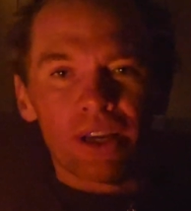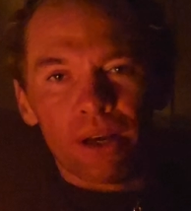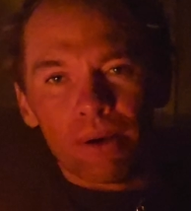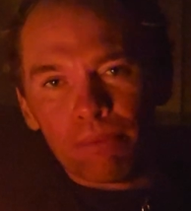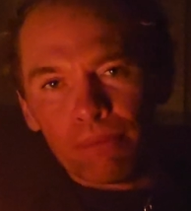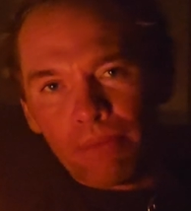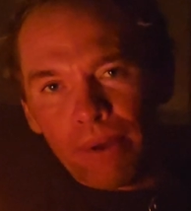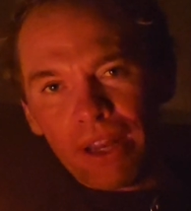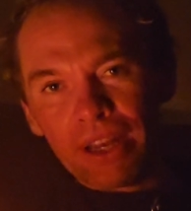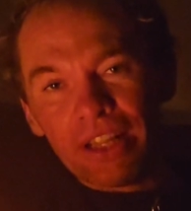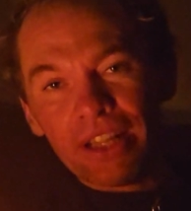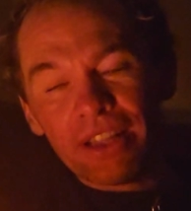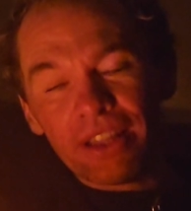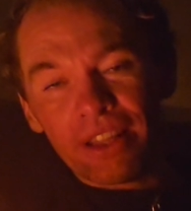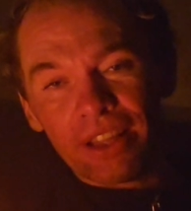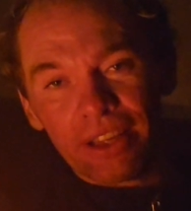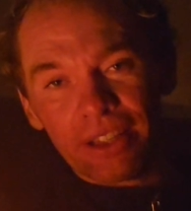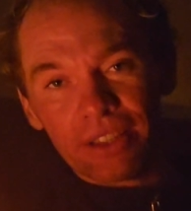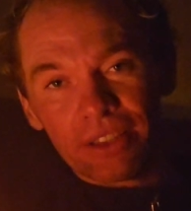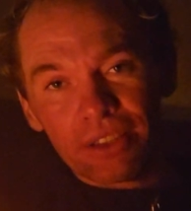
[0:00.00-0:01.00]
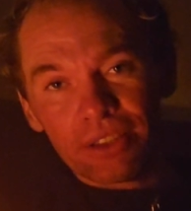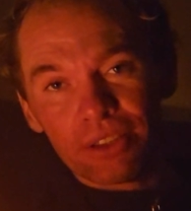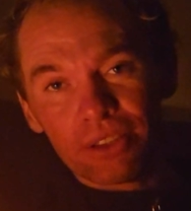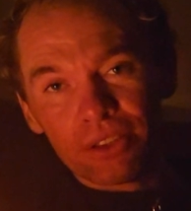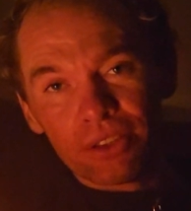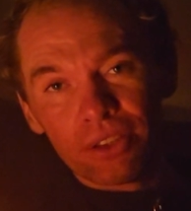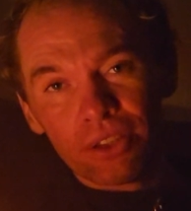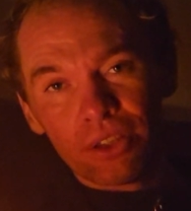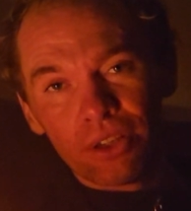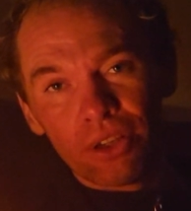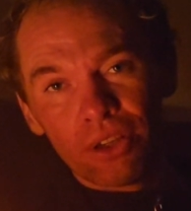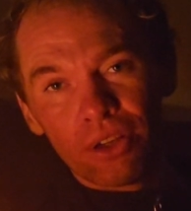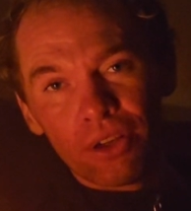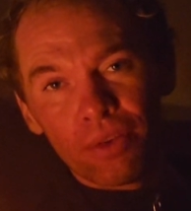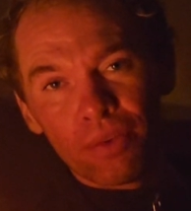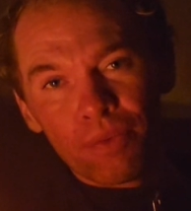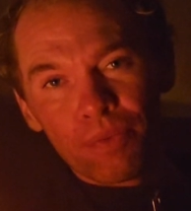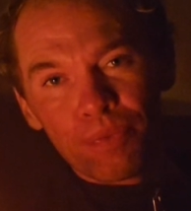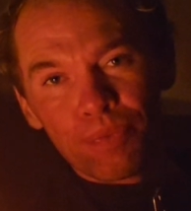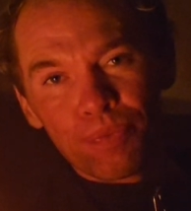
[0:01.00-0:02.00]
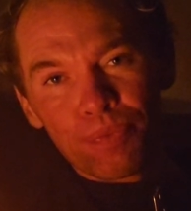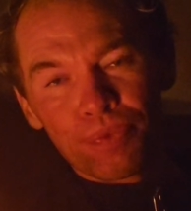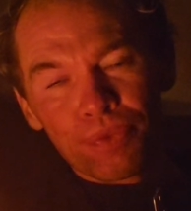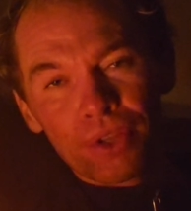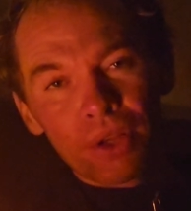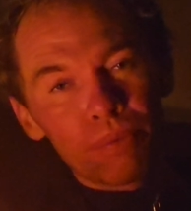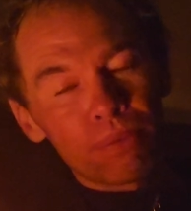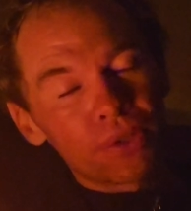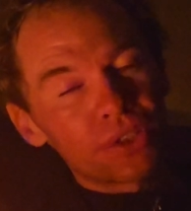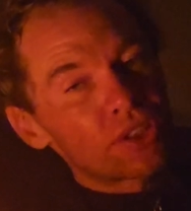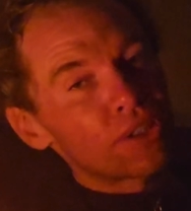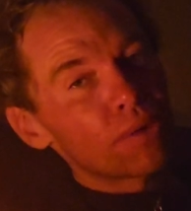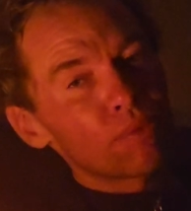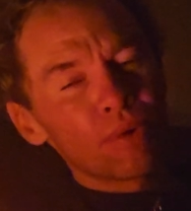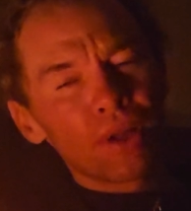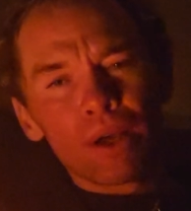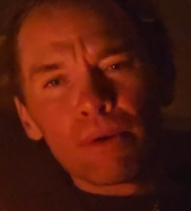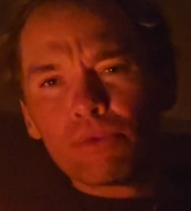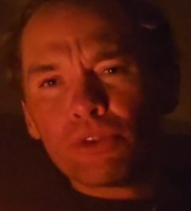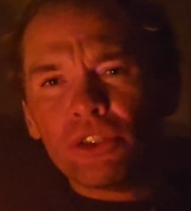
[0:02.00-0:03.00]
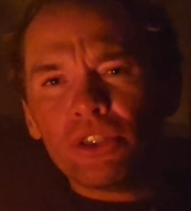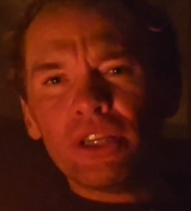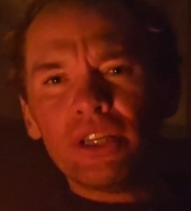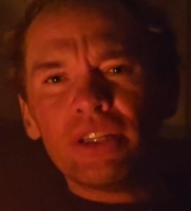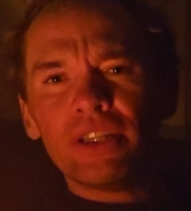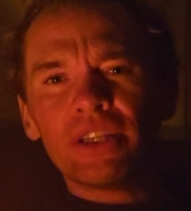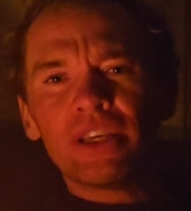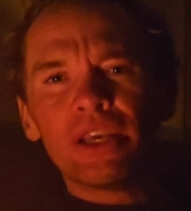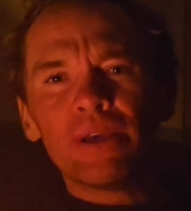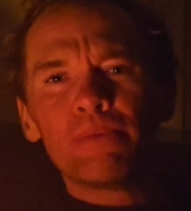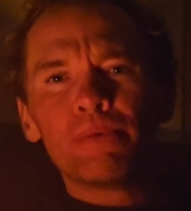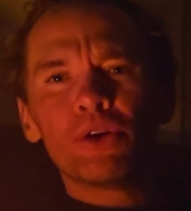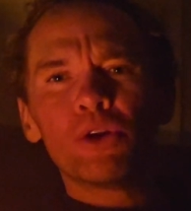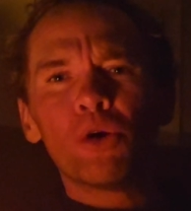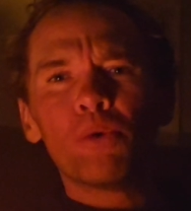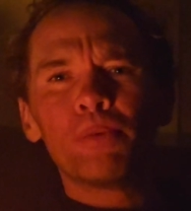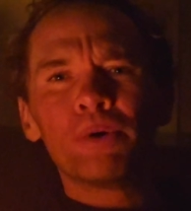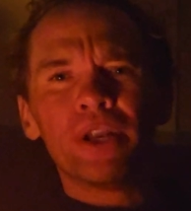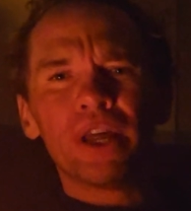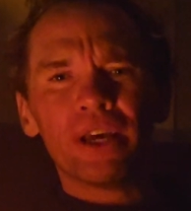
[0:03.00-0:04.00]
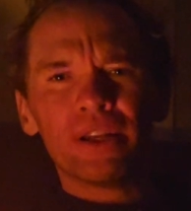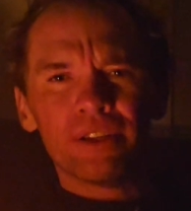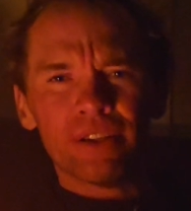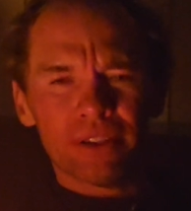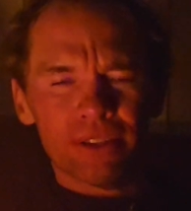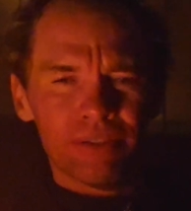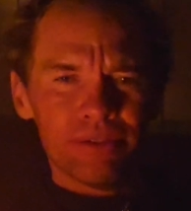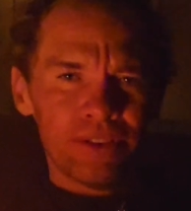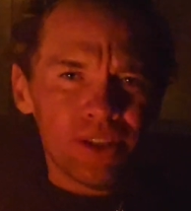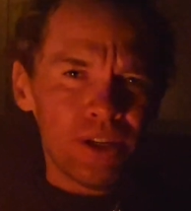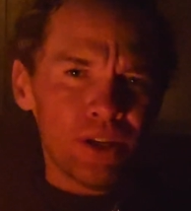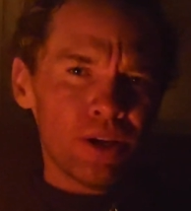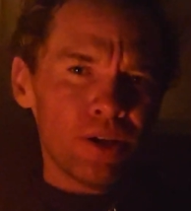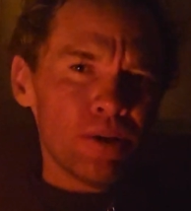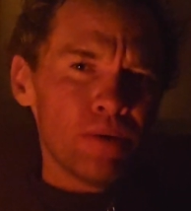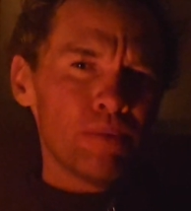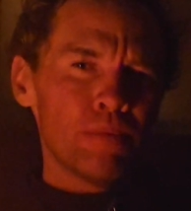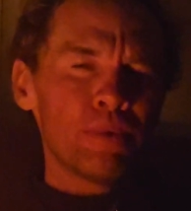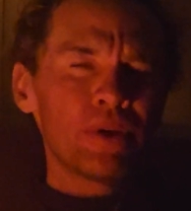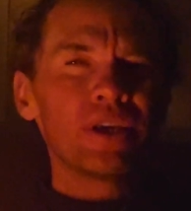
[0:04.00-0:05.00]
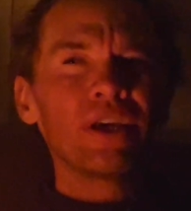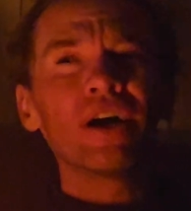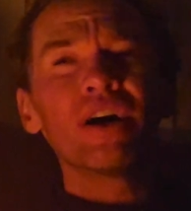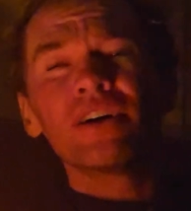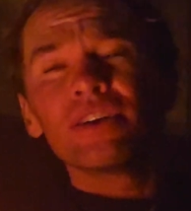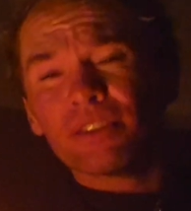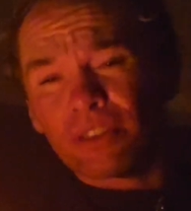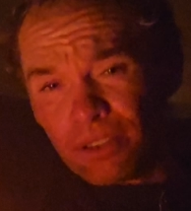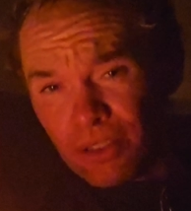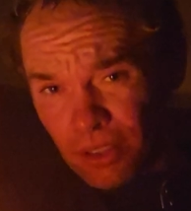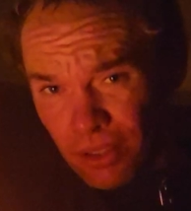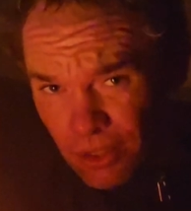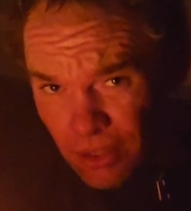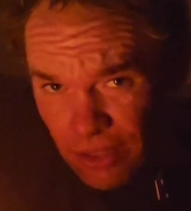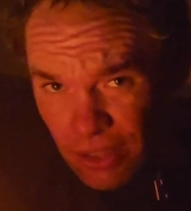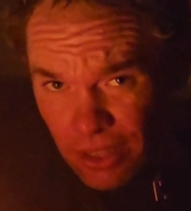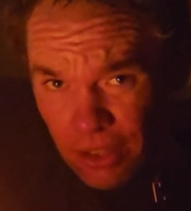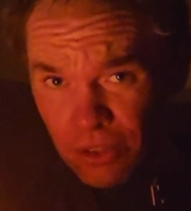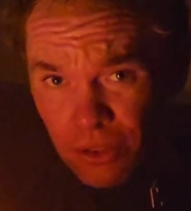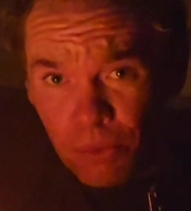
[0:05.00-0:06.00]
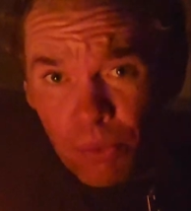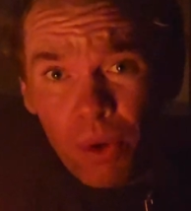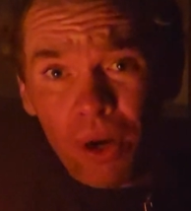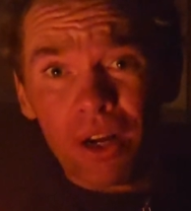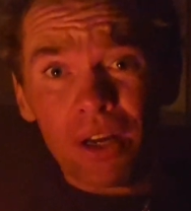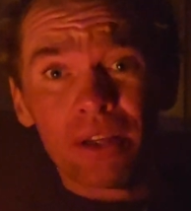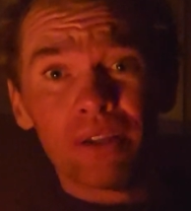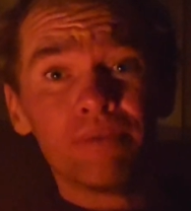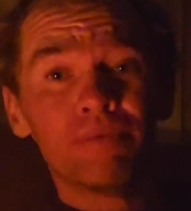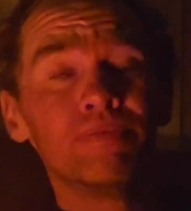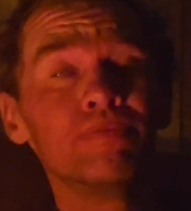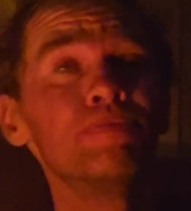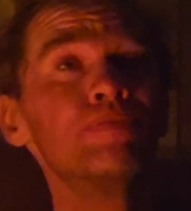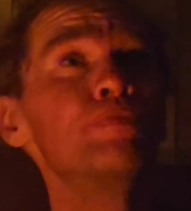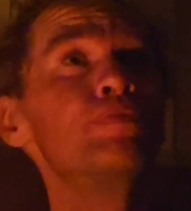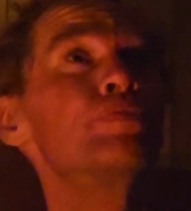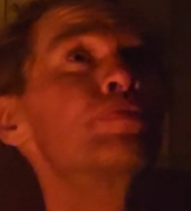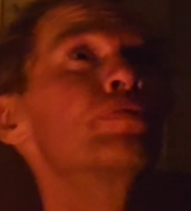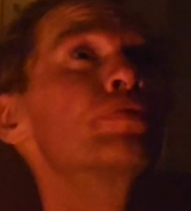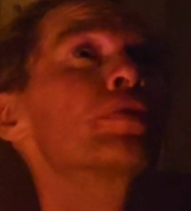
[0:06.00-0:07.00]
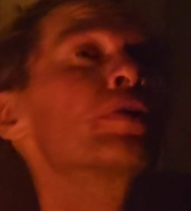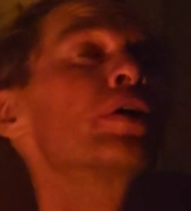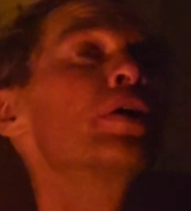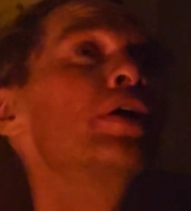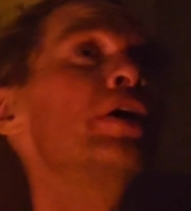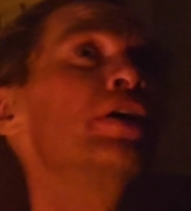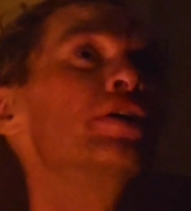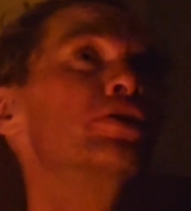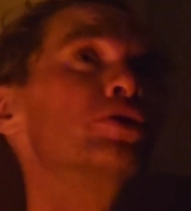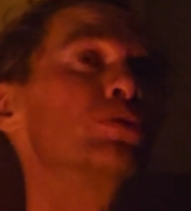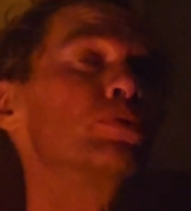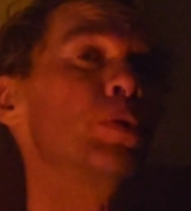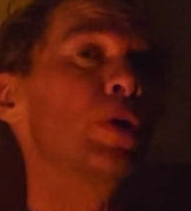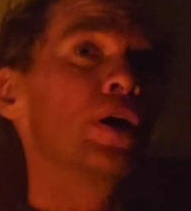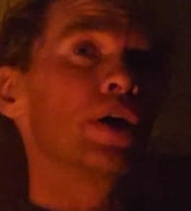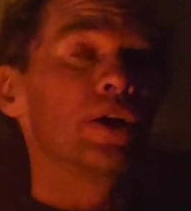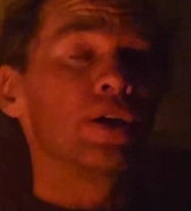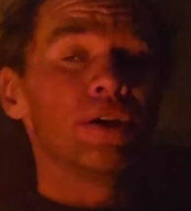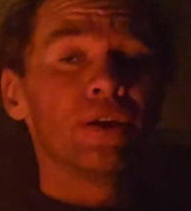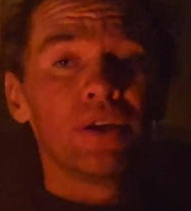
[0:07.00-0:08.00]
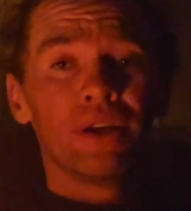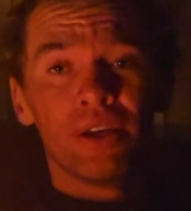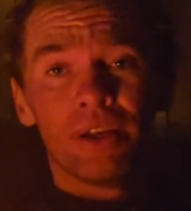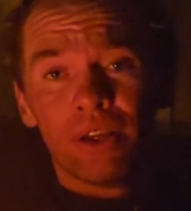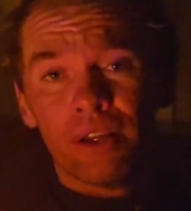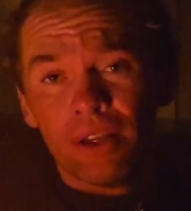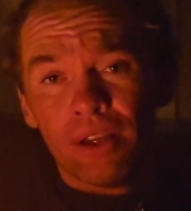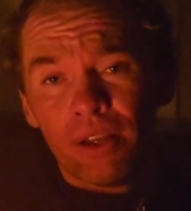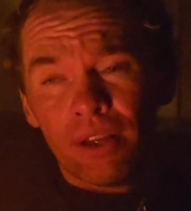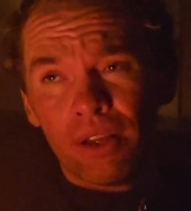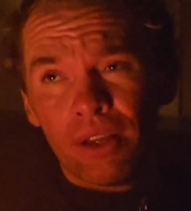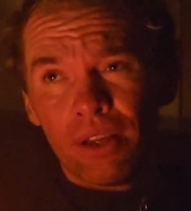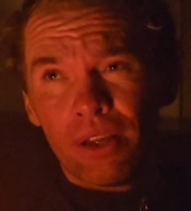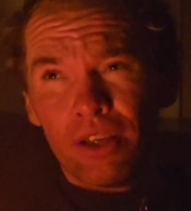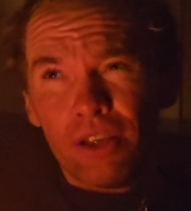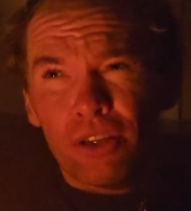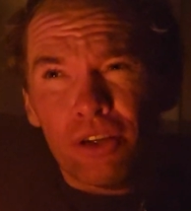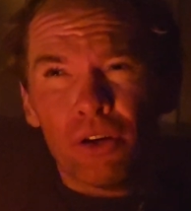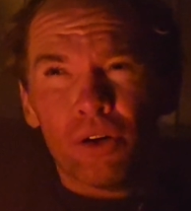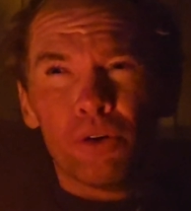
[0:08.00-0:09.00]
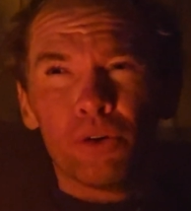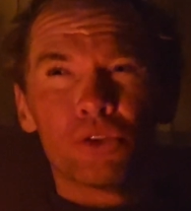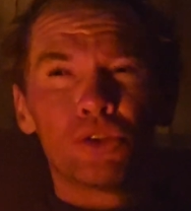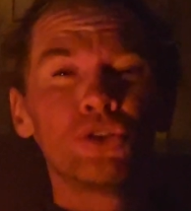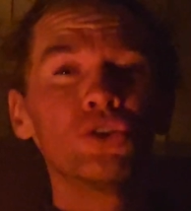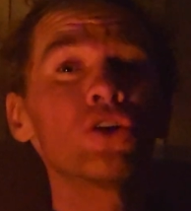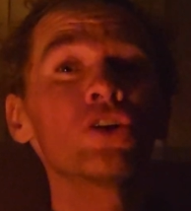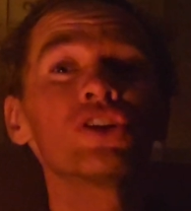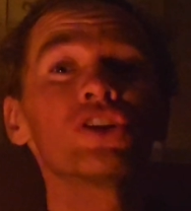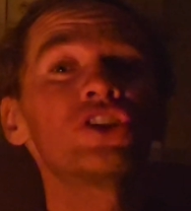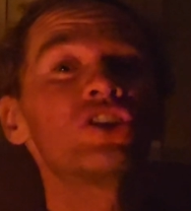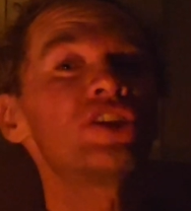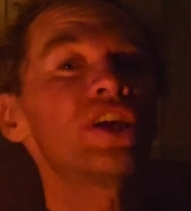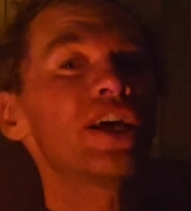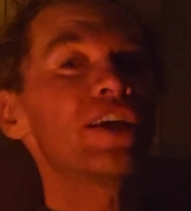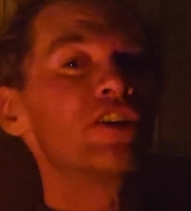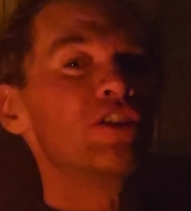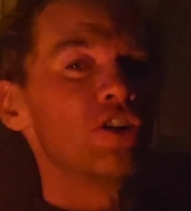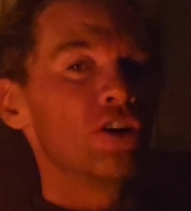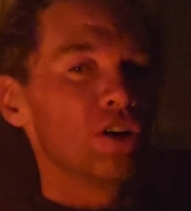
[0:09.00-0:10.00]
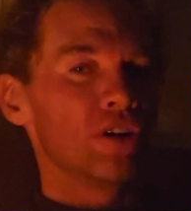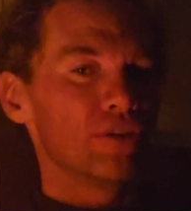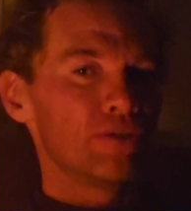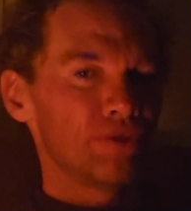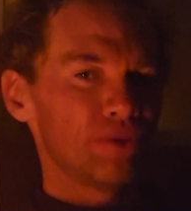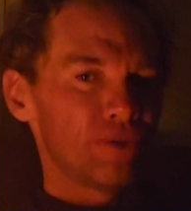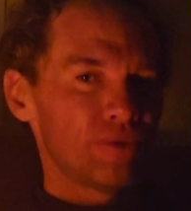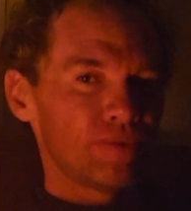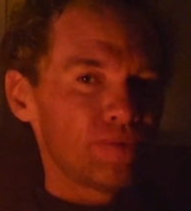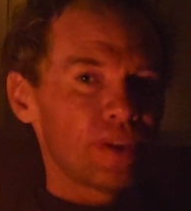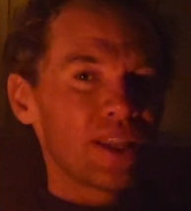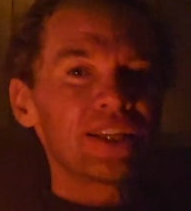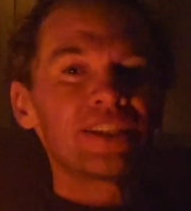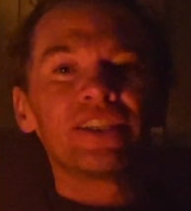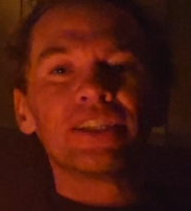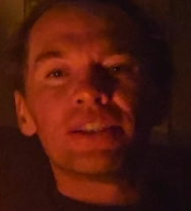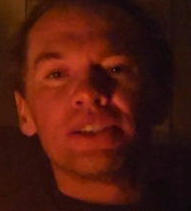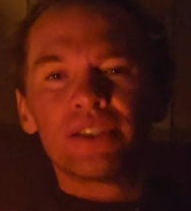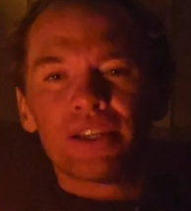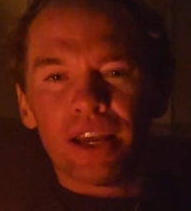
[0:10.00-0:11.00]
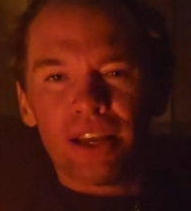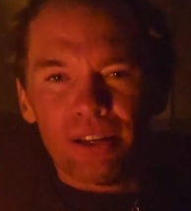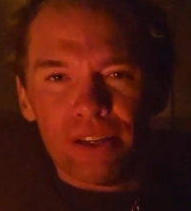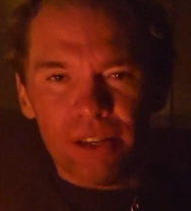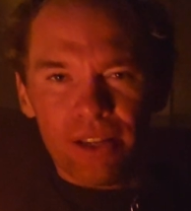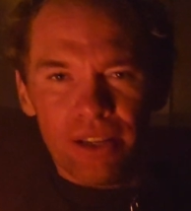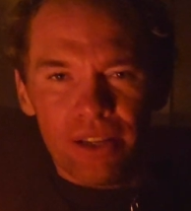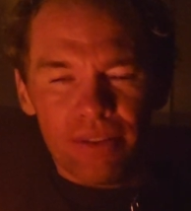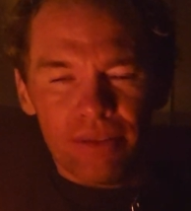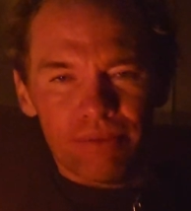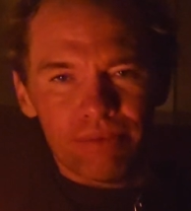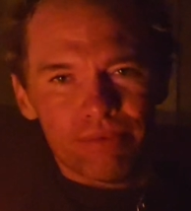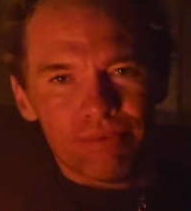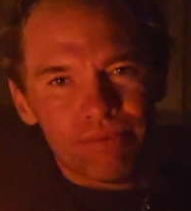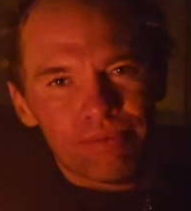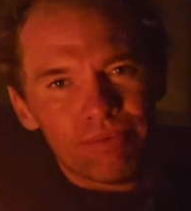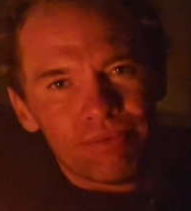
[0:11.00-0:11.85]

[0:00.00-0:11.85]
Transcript: I'm many things. But sometimes you need to keep it open-ended. Because, here's why. You know, it's not a send-off. It's a send-in.